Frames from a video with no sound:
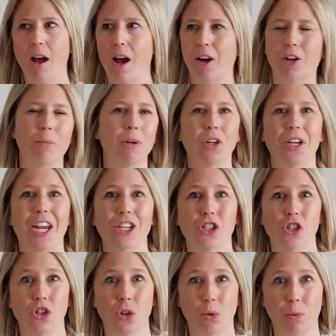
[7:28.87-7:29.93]

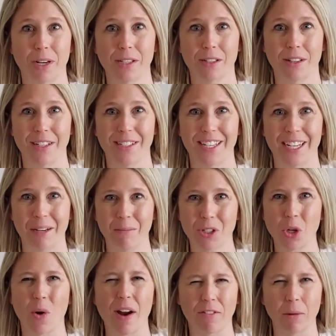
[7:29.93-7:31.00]
communication to the rest of the team
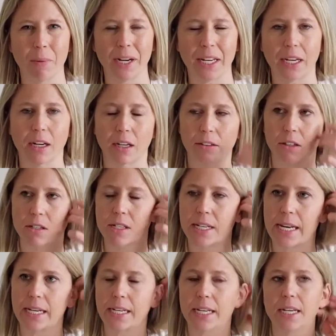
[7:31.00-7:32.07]
so everybody can
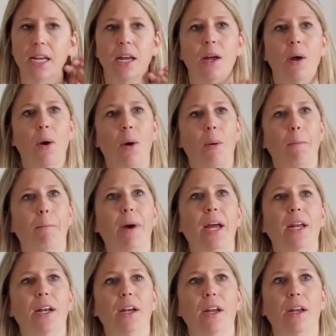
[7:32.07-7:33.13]
understand it.
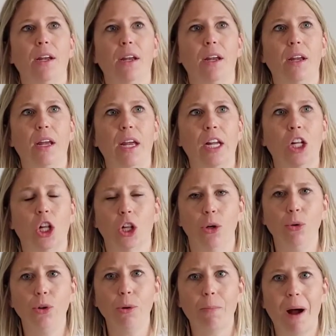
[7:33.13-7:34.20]
But
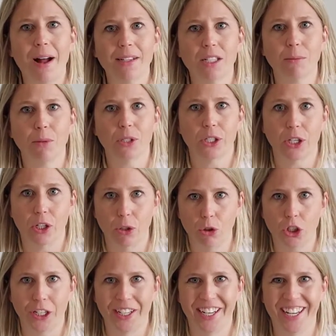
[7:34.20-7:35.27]
include a possible
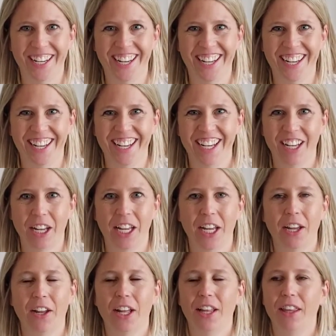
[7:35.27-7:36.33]
solution.
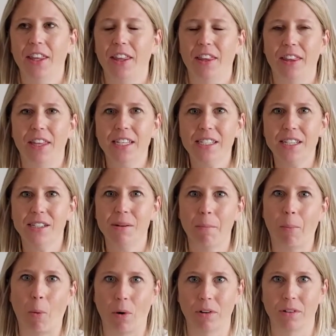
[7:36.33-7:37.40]
This is
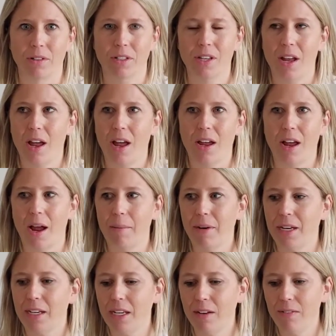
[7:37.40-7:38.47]
important. I
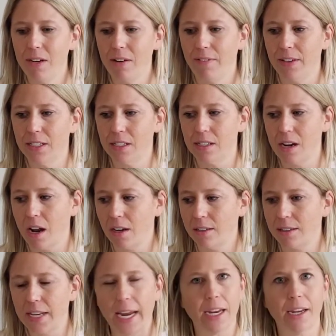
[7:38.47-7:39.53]
mean, even if it's not
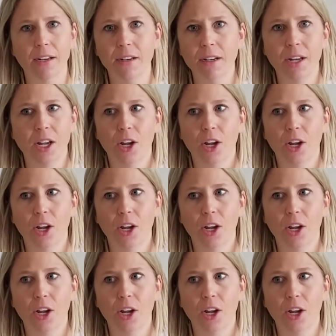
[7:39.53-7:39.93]
taken,